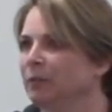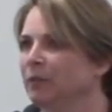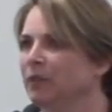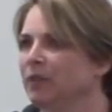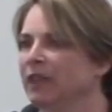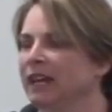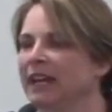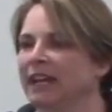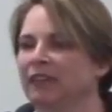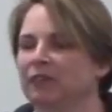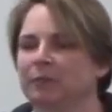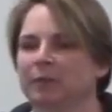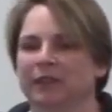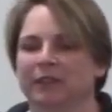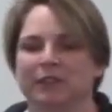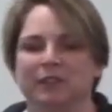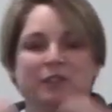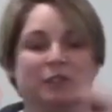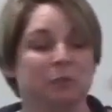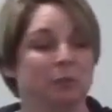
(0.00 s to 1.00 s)
they have
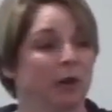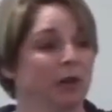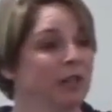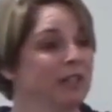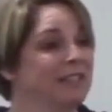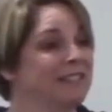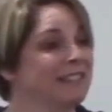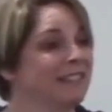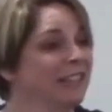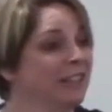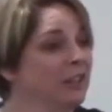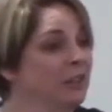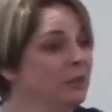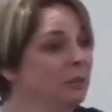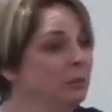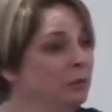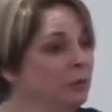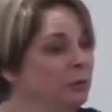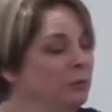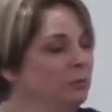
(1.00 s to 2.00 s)
been the smartest kid in the
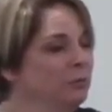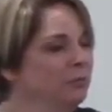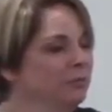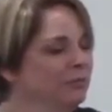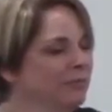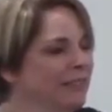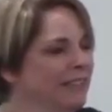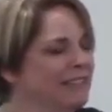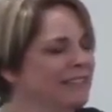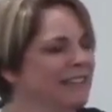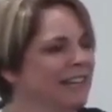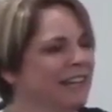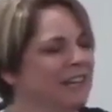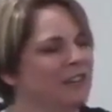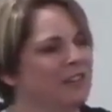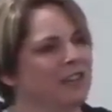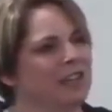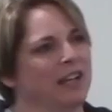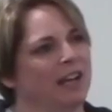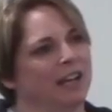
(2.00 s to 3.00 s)
room. It's kind
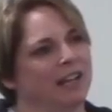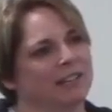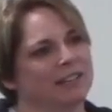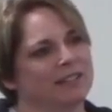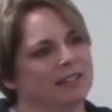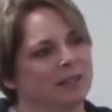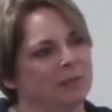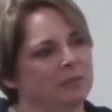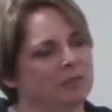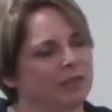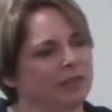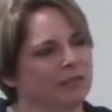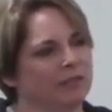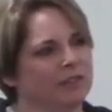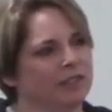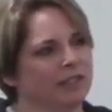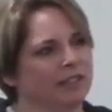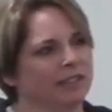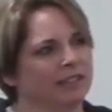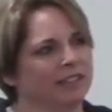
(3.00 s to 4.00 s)
of the concept
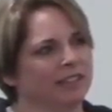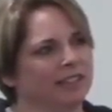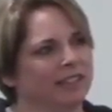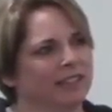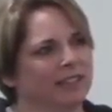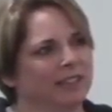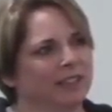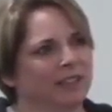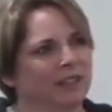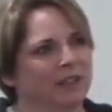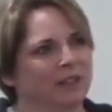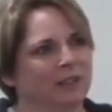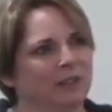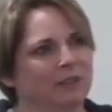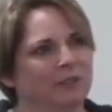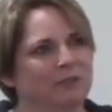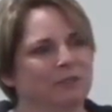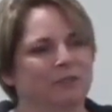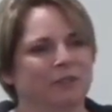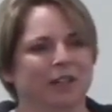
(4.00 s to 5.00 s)

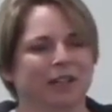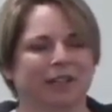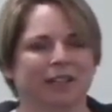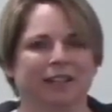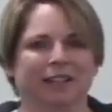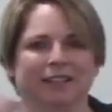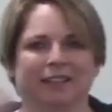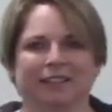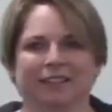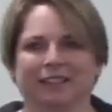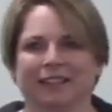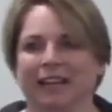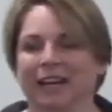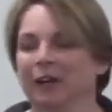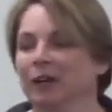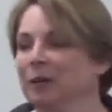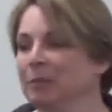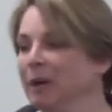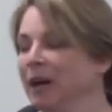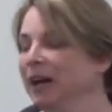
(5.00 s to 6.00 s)
of
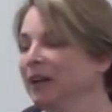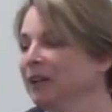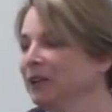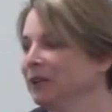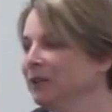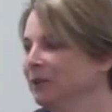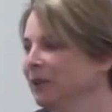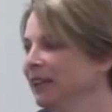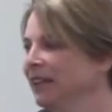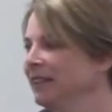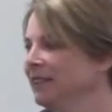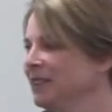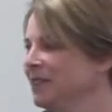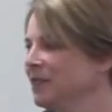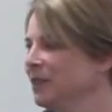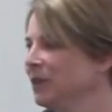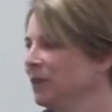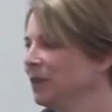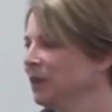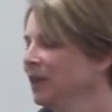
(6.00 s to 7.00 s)
Harry Potter, right?
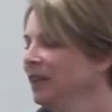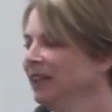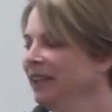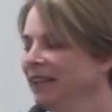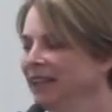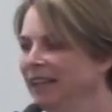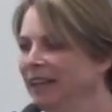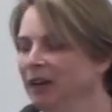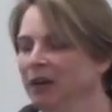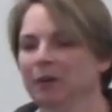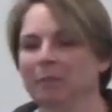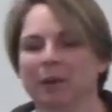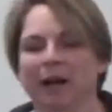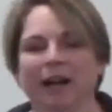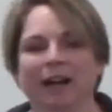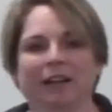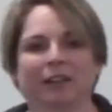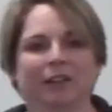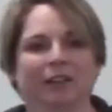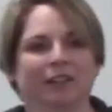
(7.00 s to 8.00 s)
So Harry
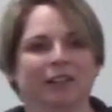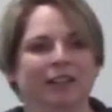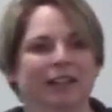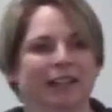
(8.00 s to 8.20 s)
Potter